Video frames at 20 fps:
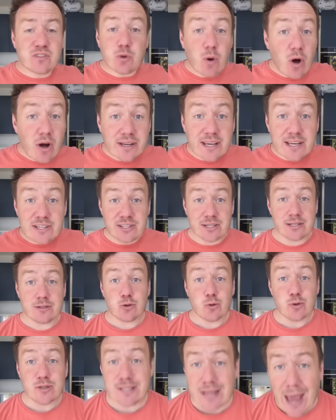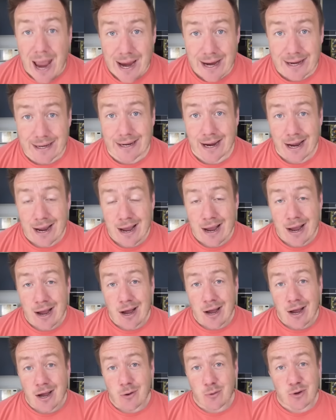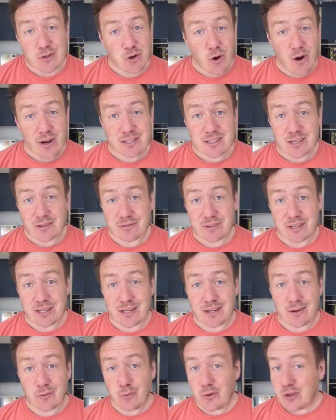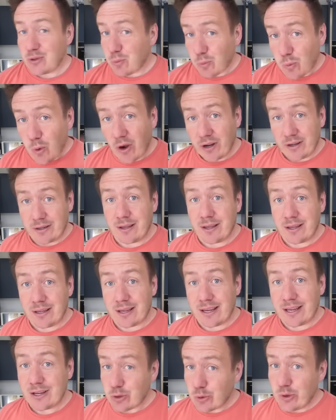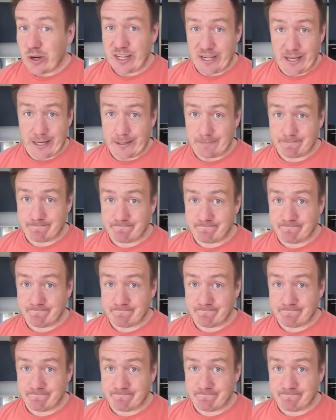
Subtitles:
to our kitchen. Today, we're trying something with one ingredient.